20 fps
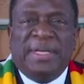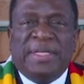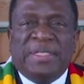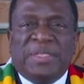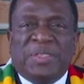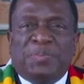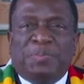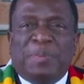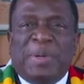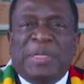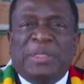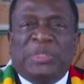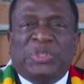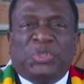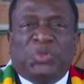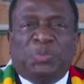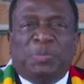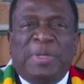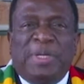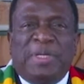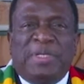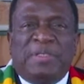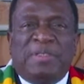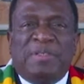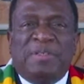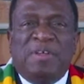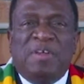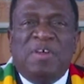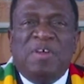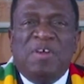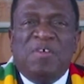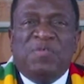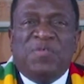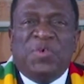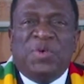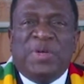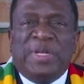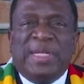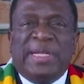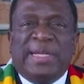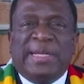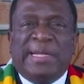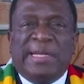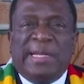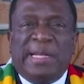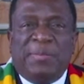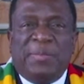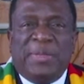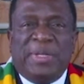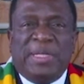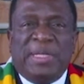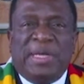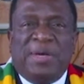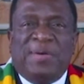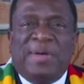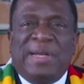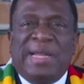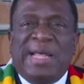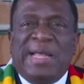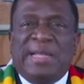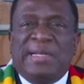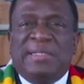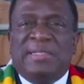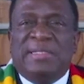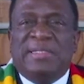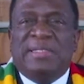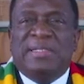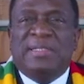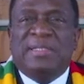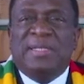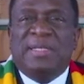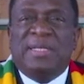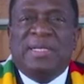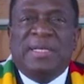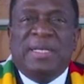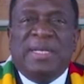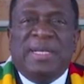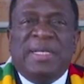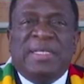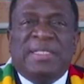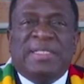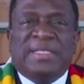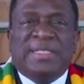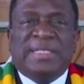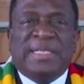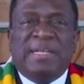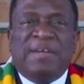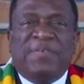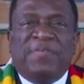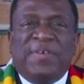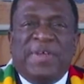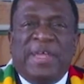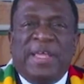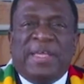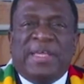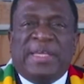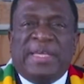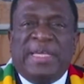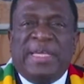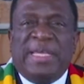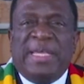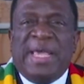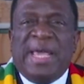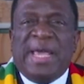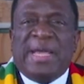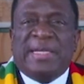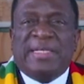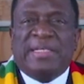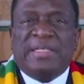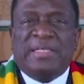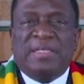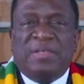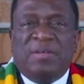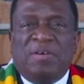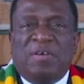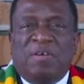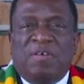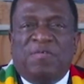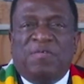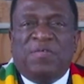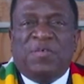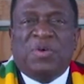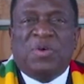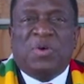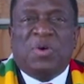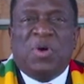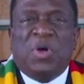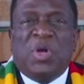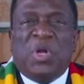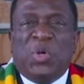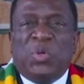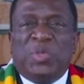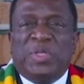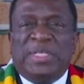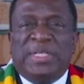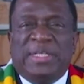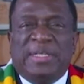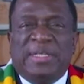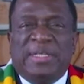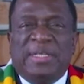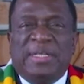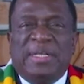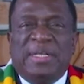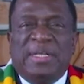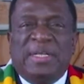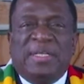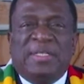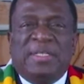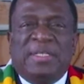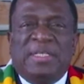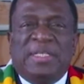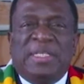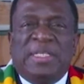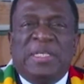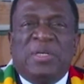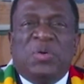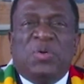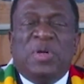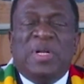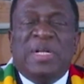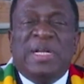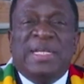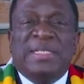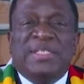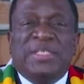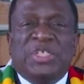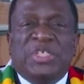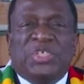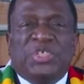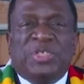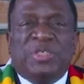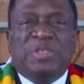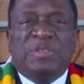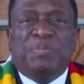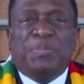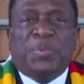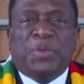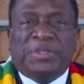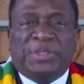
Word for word: as punishment for reclaiming our land, itself a key act of concluding the decolonization